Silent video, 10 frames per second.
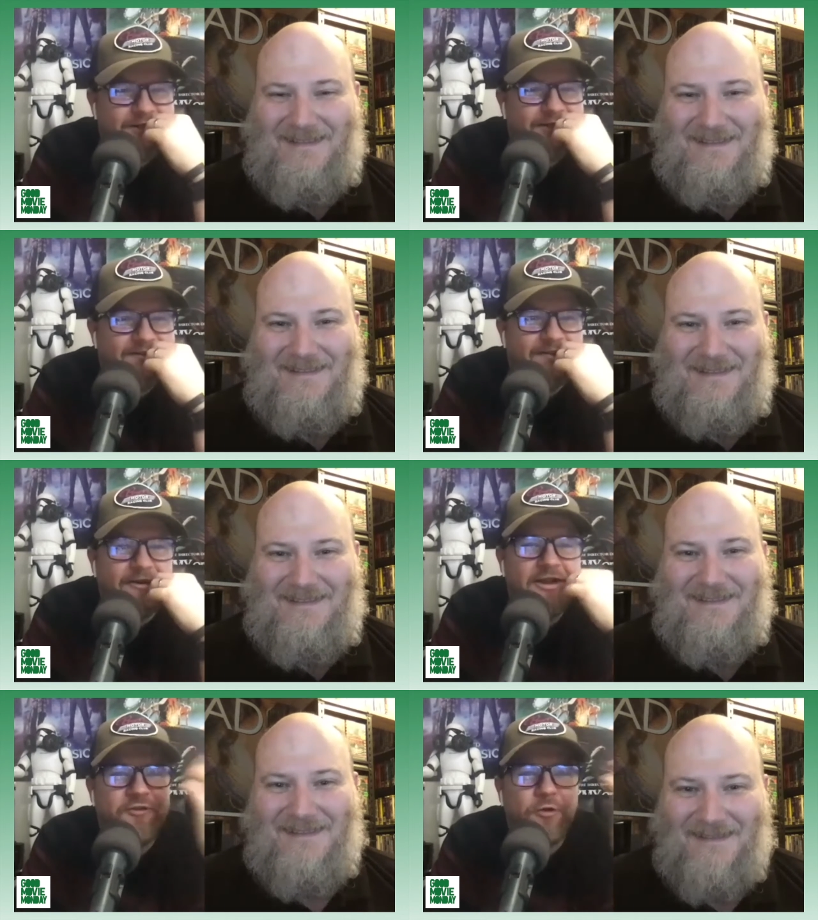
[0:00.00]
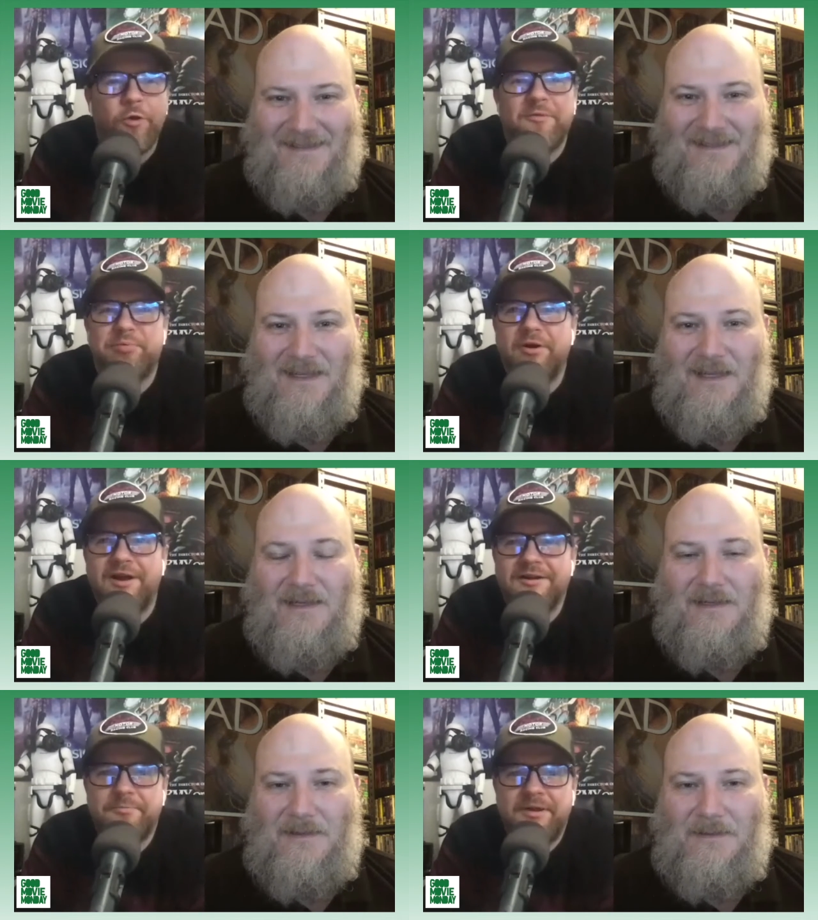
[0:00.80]
Speaker 1: like you know, if you want a
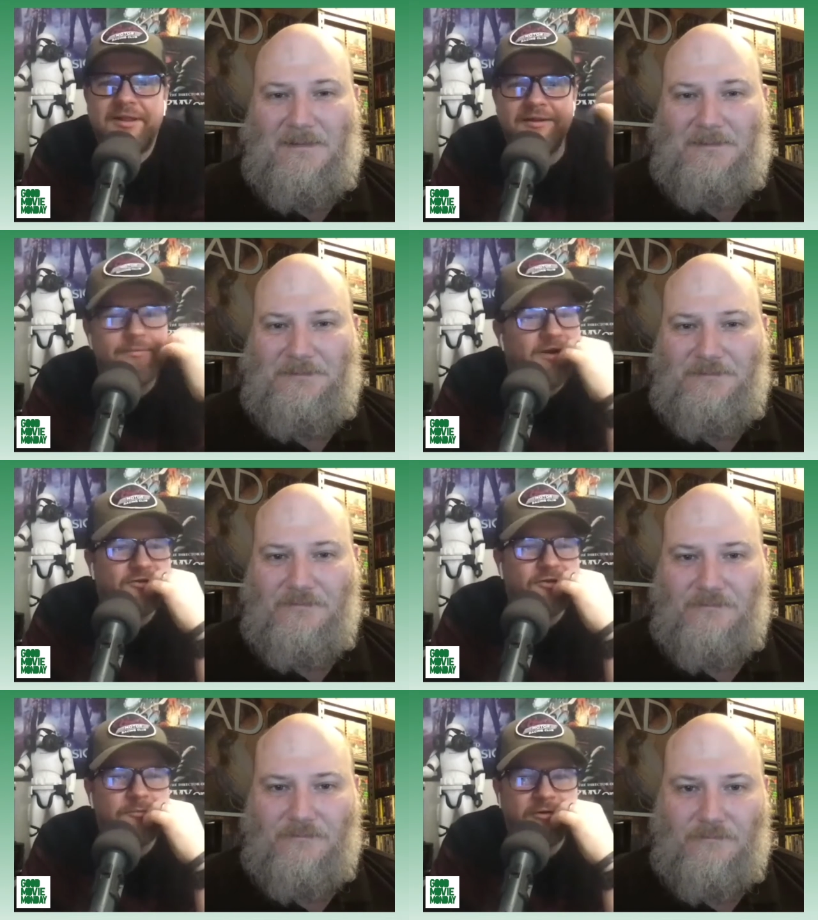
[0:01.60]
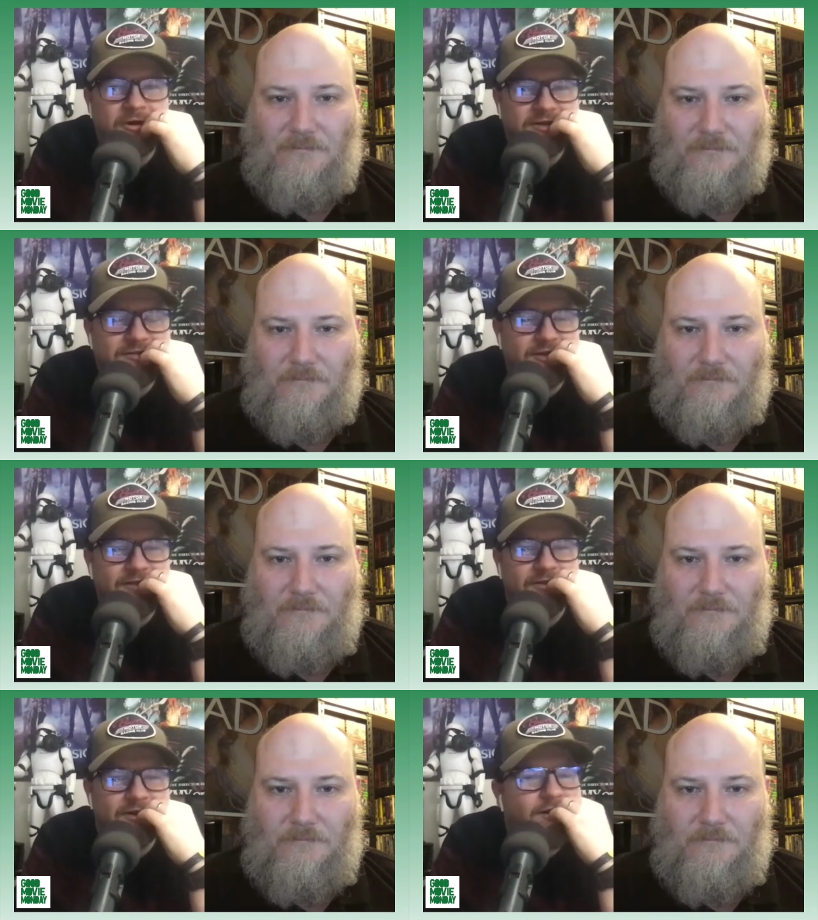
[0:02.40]
product, be there to make sure the product's
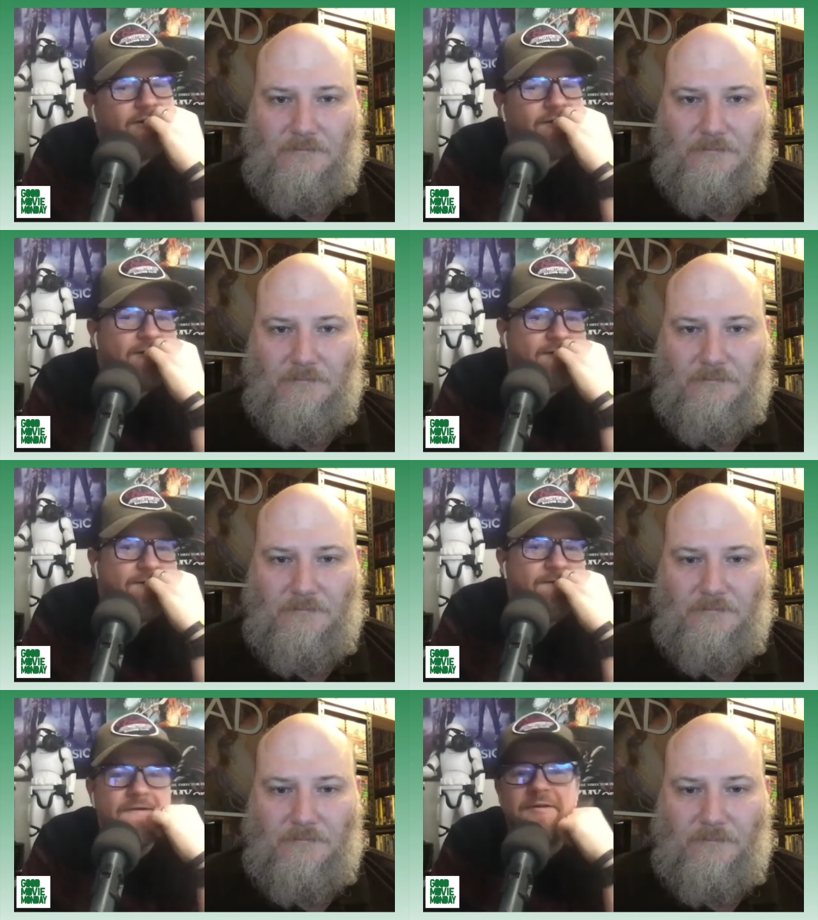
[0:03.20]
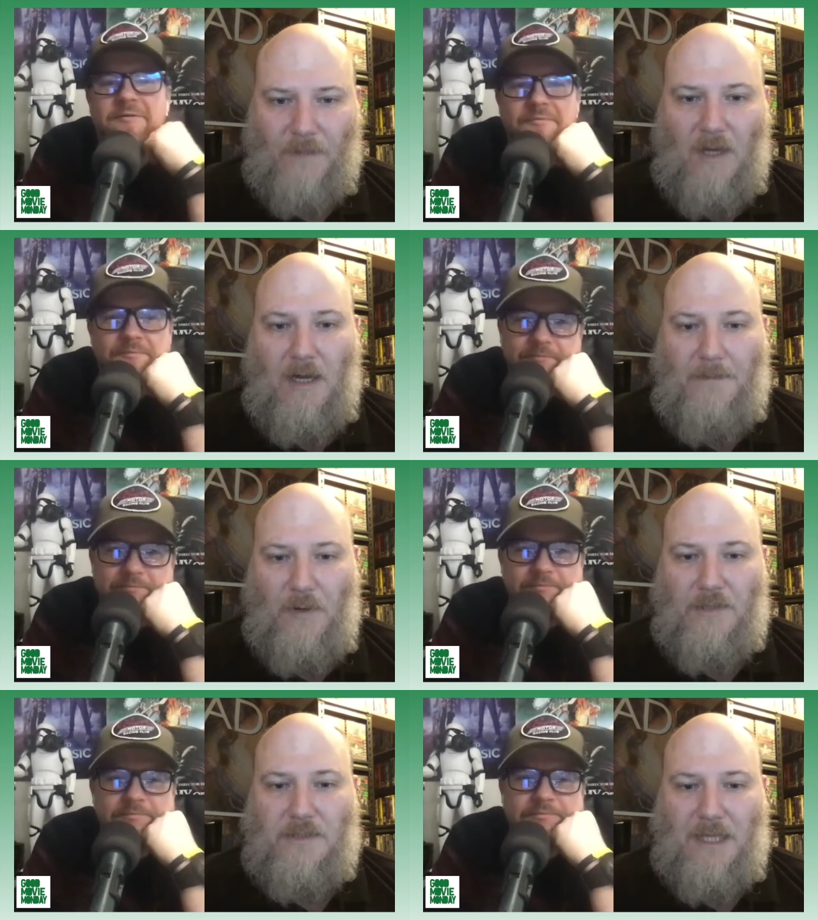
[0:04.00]
delivered.
Speaker 2: I
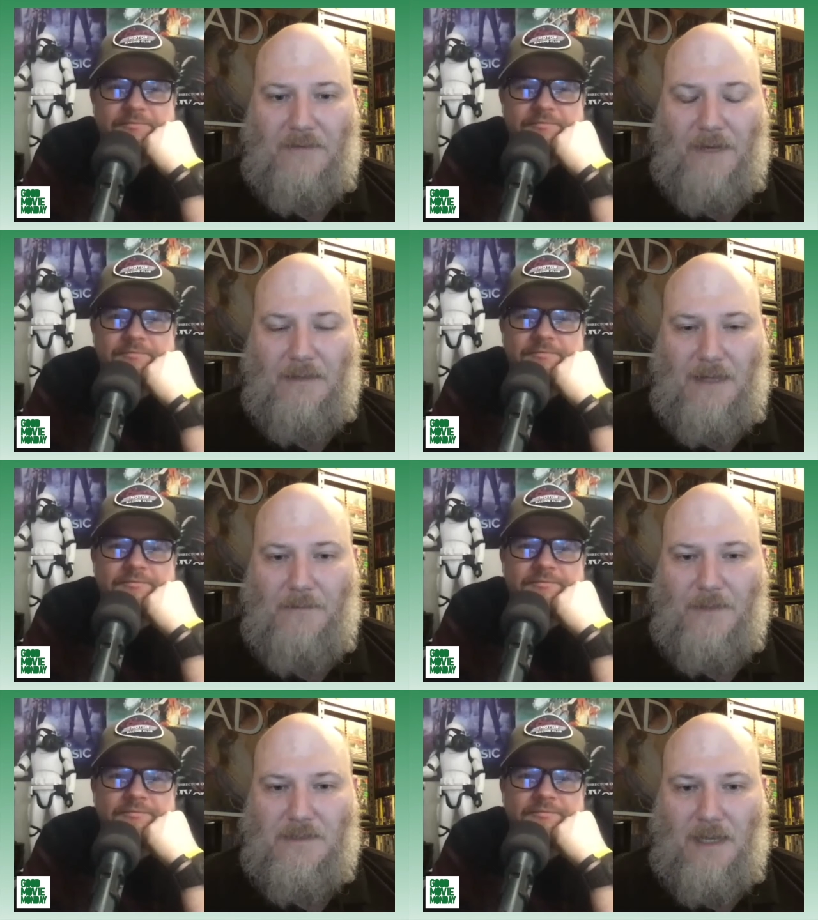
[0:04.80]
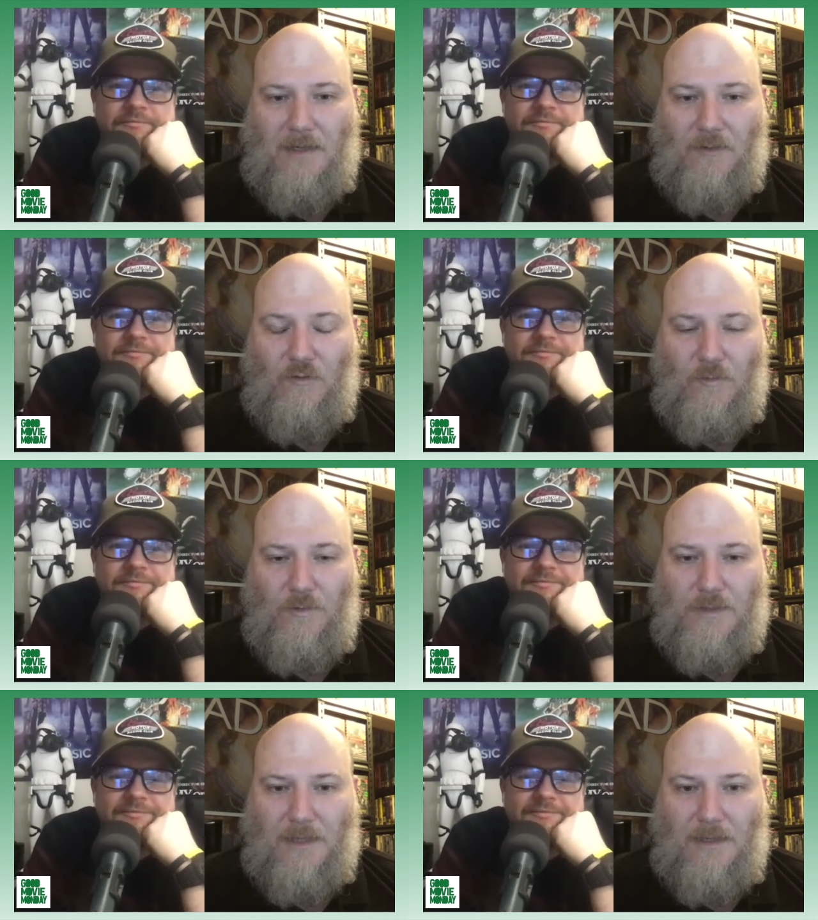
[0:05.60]
personally have made that mistake on
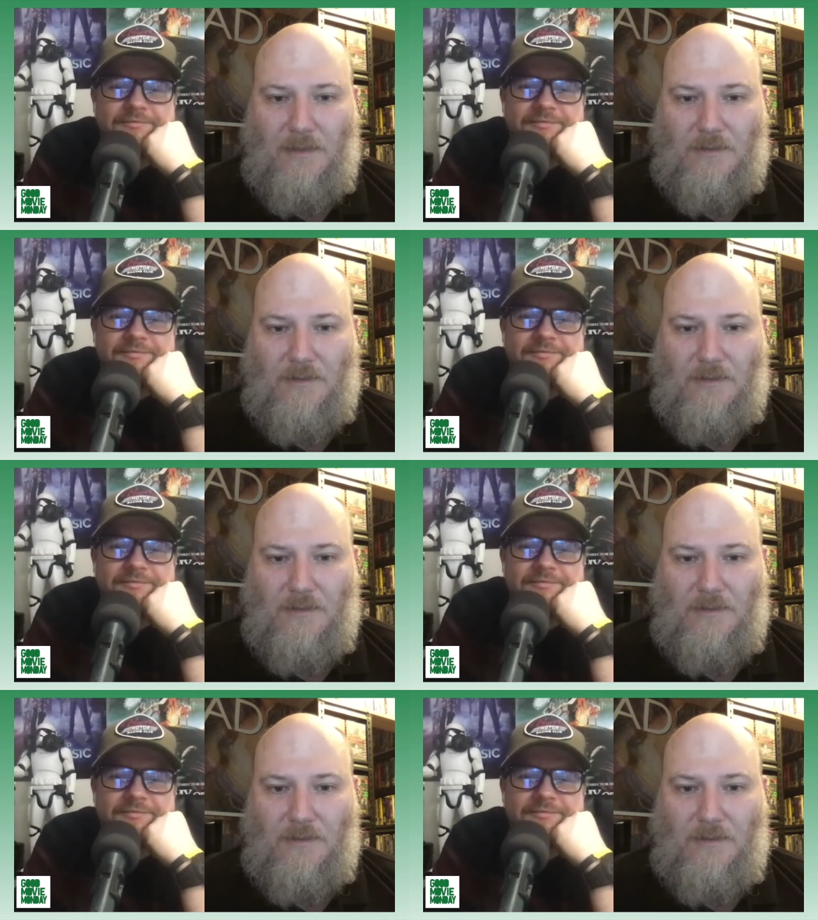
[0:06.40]
numerous occasions.